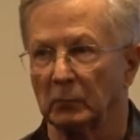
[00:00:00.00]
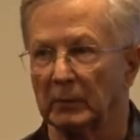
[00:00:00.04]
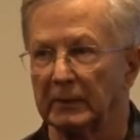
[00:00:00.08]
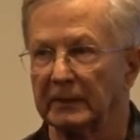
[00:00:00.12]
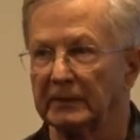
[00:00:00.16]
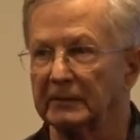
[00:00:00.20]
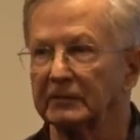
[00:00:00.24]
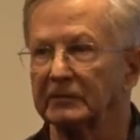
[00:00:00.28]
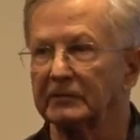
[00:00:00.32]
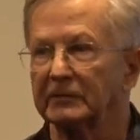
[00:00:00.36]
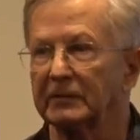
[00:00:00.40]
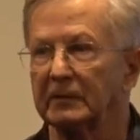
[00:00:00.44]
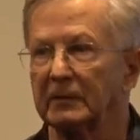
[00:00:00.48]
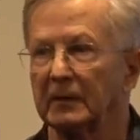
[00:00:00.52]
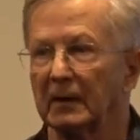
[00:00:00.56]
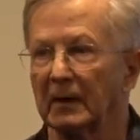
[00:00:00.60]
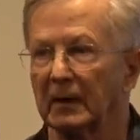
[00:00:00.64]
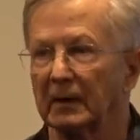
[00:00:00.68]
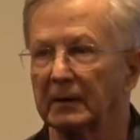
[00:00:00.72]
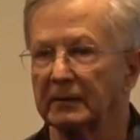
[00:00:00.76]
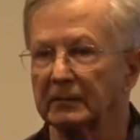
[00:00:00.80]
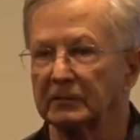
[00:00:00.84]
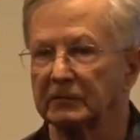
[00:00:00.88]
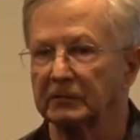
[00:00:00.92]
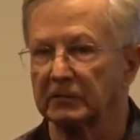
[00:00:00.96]
Wednesday
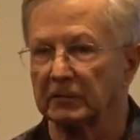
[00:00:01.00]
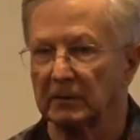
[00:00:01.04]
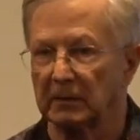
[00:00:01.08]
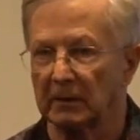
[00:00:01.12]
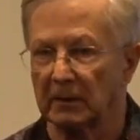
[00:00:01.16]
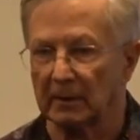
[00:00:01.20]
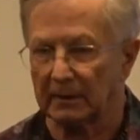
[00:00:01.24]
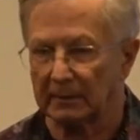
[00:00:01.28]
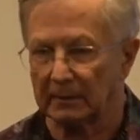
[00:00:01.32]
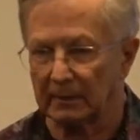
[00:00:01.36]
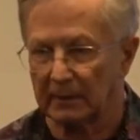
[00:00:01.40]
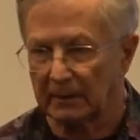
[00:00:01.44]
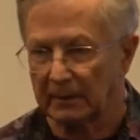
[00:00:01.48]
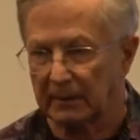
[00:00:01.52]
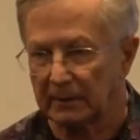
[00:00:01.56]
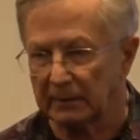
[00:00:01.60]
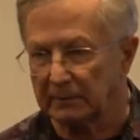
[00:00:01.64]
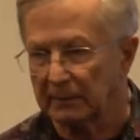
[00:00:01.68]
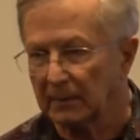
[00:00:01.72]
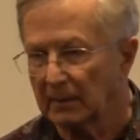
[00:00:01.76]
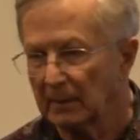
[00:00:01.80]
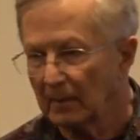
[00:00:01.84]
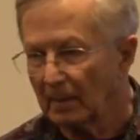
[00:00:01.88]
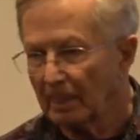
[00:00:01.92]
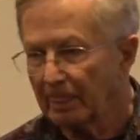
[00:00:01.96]
nights at
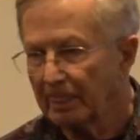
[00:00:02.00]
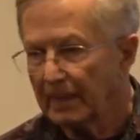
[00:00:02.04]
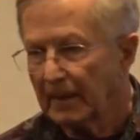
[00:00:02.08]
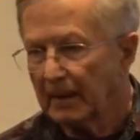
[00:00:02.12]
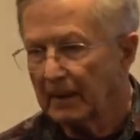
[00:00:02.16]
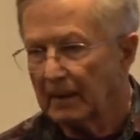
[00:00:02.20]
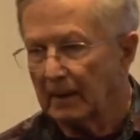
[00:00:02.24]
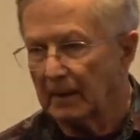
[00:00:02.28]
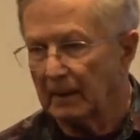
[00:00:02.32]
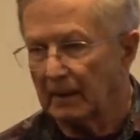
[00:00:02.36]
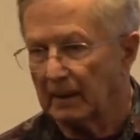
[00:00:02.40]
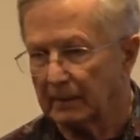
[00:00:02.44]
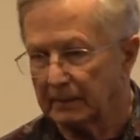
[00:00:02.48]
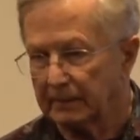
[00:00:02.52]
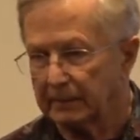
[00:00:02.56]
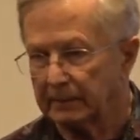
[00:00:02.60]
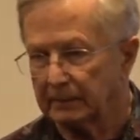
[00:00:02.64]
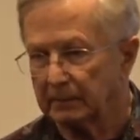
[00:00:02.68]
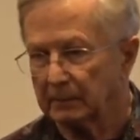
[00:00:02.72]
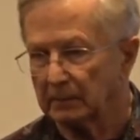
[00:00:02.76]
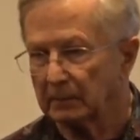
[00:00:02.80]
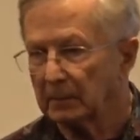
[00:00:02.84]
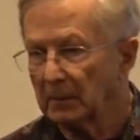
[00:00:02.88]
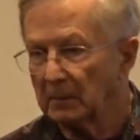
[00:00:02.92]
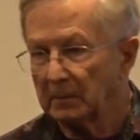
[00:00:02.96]
8
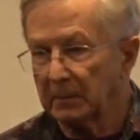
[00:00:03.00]
here.